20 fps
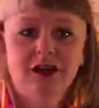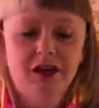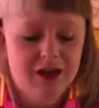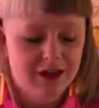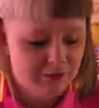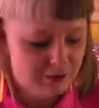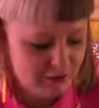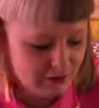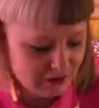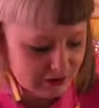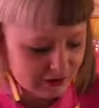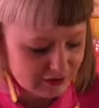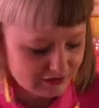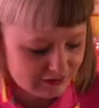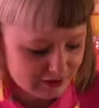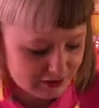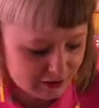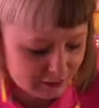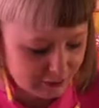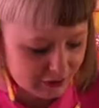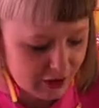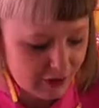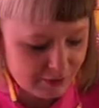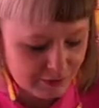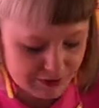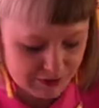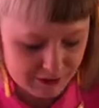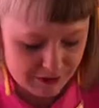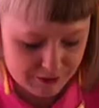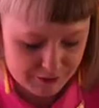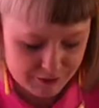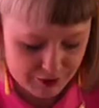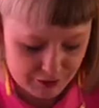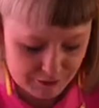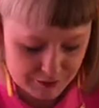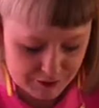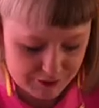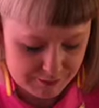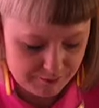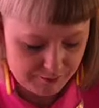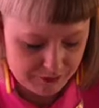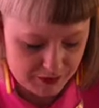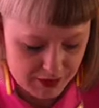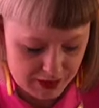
I'm looking at setting up a company at the moment,